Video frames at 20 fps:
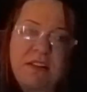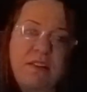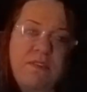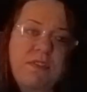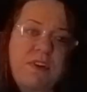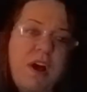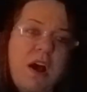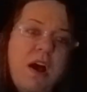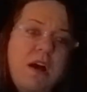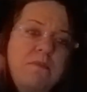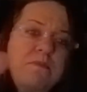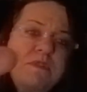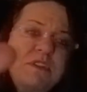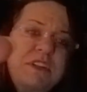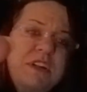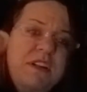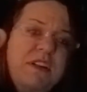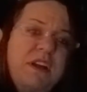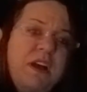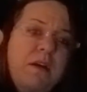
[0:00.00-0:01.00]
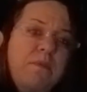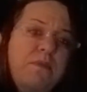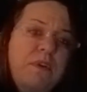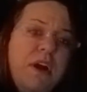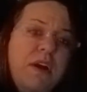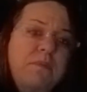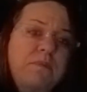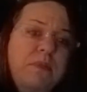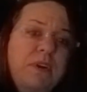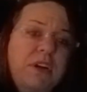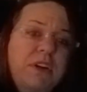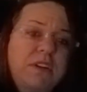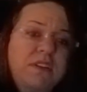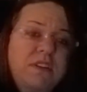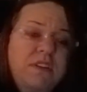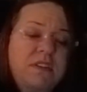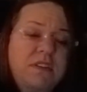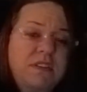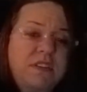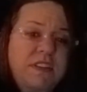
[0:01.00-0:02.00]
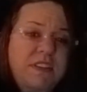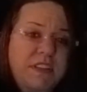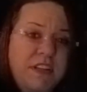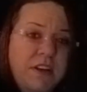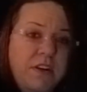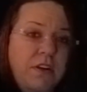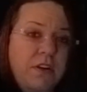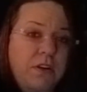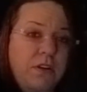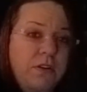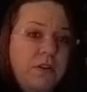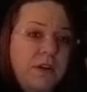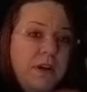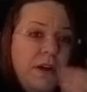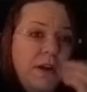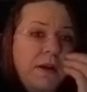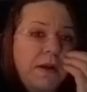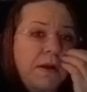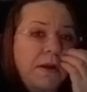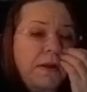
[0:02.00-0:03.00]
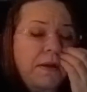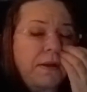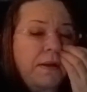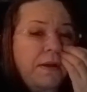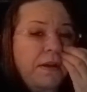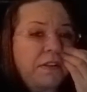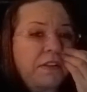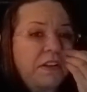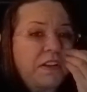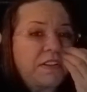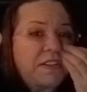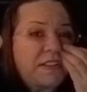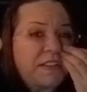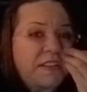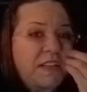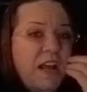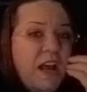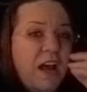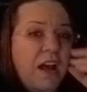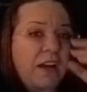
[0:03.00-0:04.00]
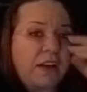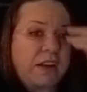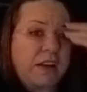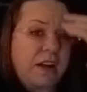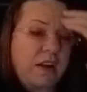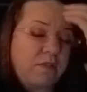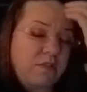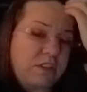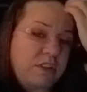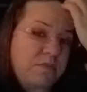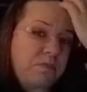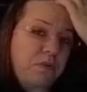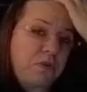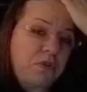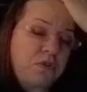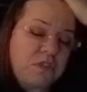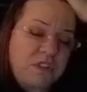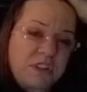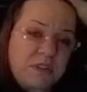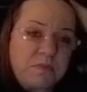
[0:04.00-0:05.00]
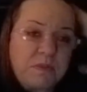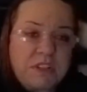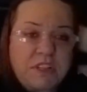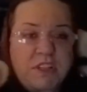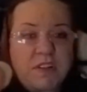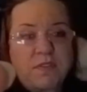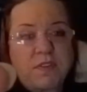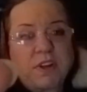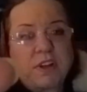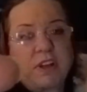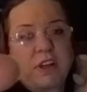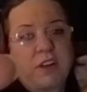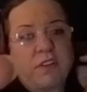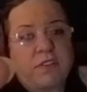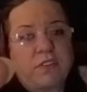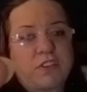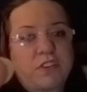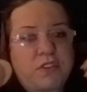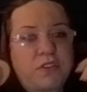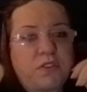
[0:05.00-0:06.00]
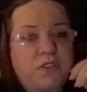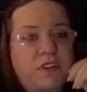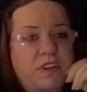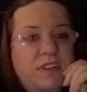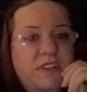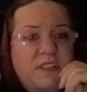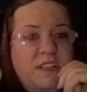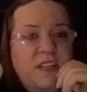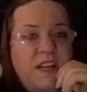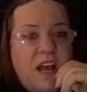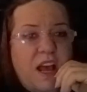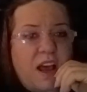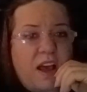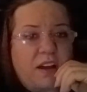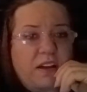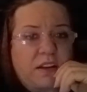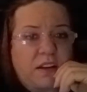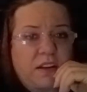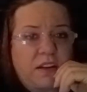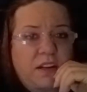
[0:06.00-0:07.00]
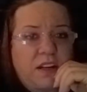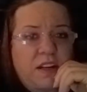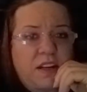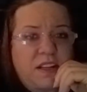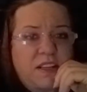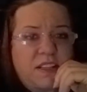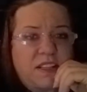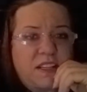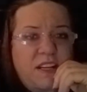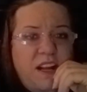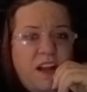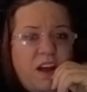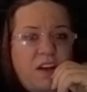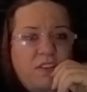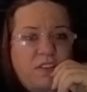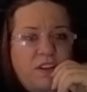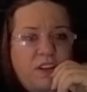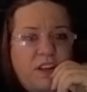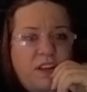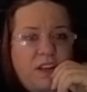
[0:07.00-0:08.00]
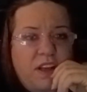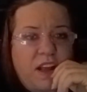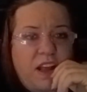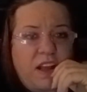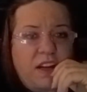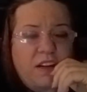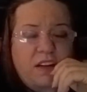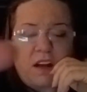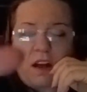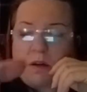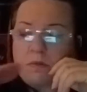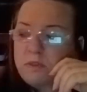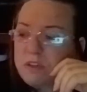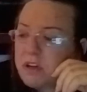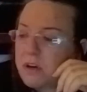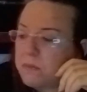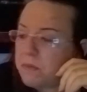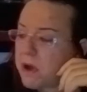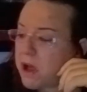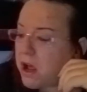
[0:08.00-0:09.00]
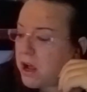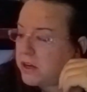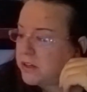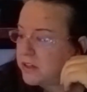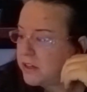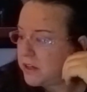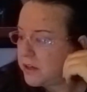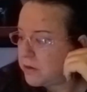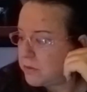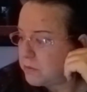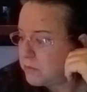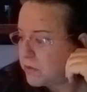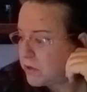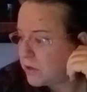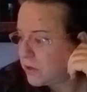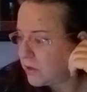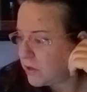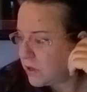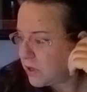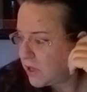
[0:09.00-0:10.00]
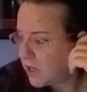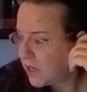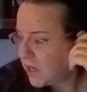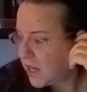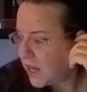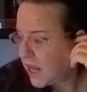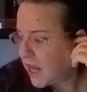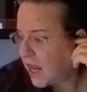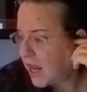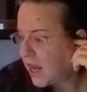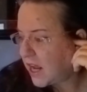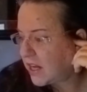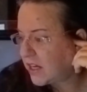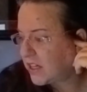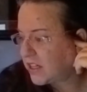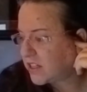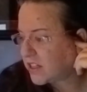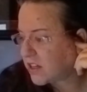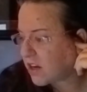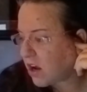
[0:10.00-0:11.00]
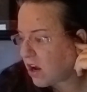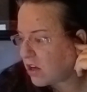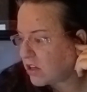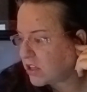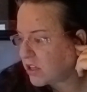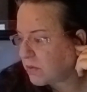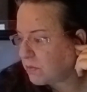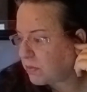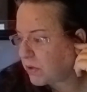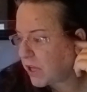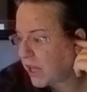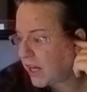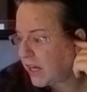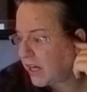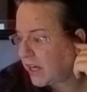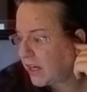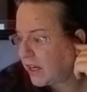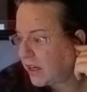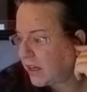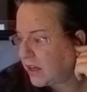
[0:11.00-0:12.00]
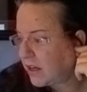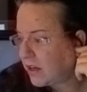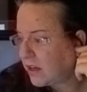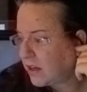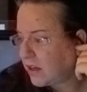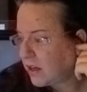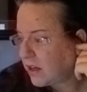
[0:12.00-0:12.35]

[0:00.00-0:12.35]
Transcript: of Cups in the upright, but still, in this deck, and I was pulled specifically to this deck, see how the 8 of Cups are behind him? And he's contemplating